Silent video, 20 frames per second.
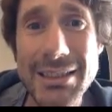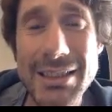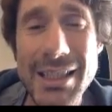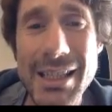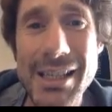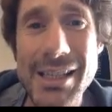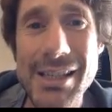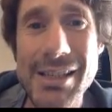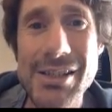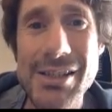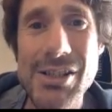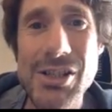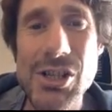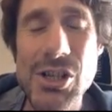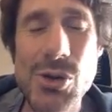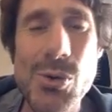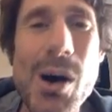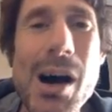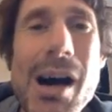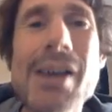then
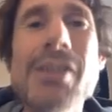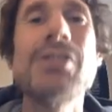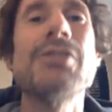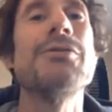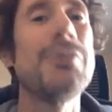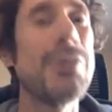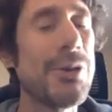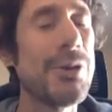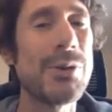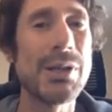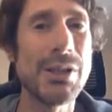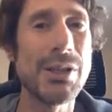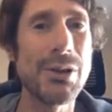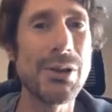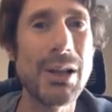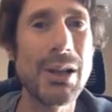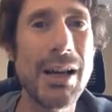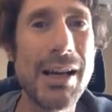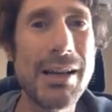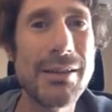you are deferring
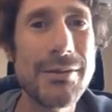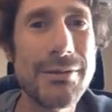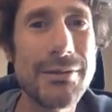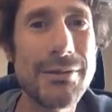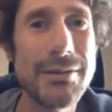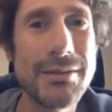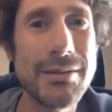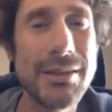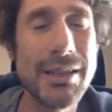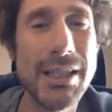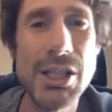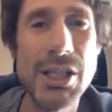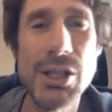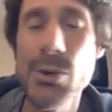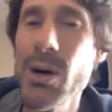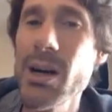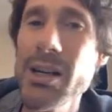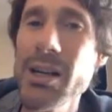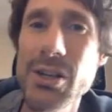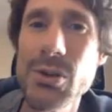your life, and you
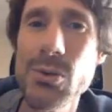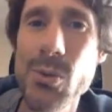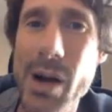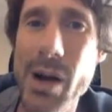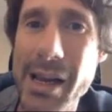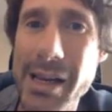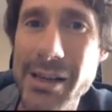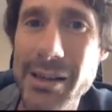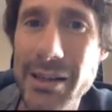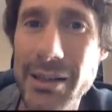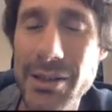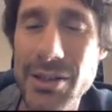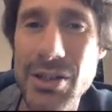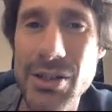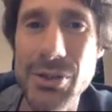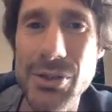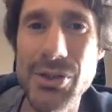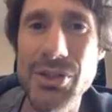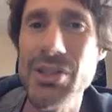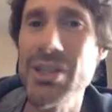are going to wait
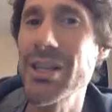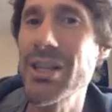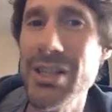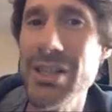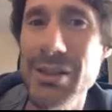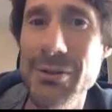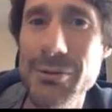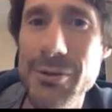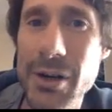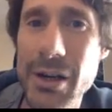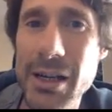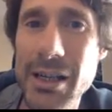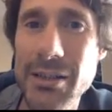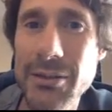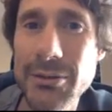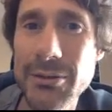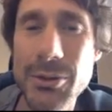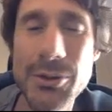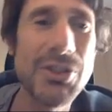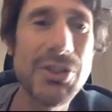until
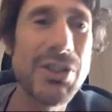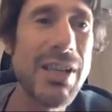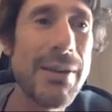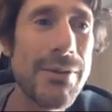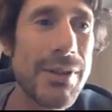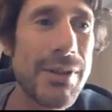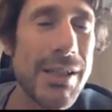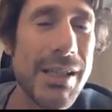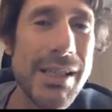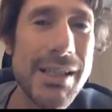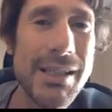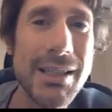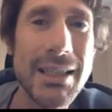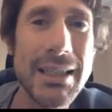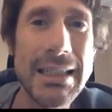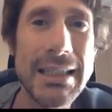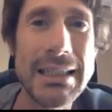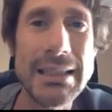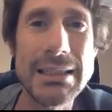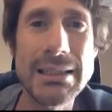65 or 70
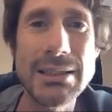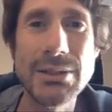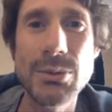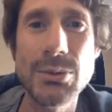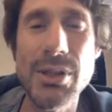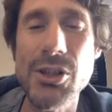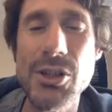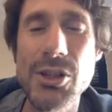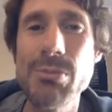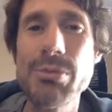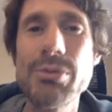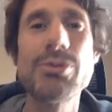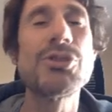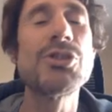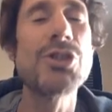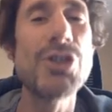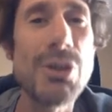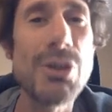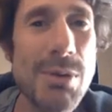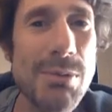when you're
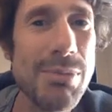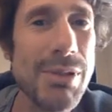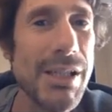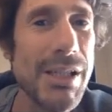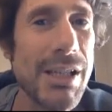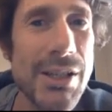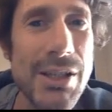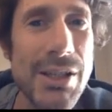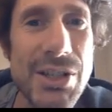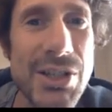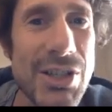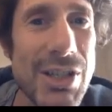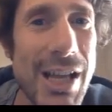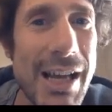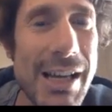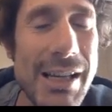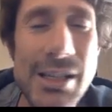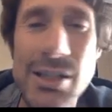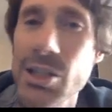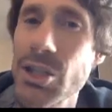presumably going to
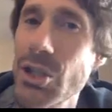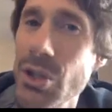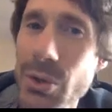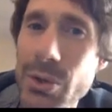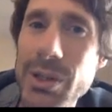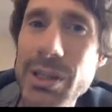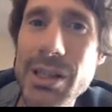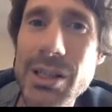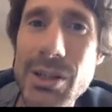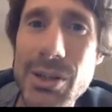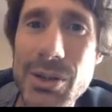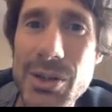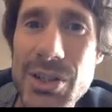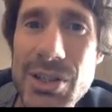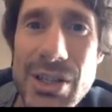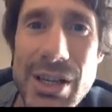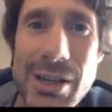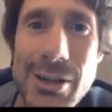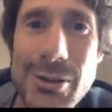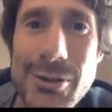start enjoying
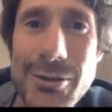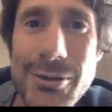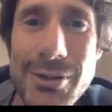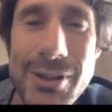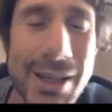yourself.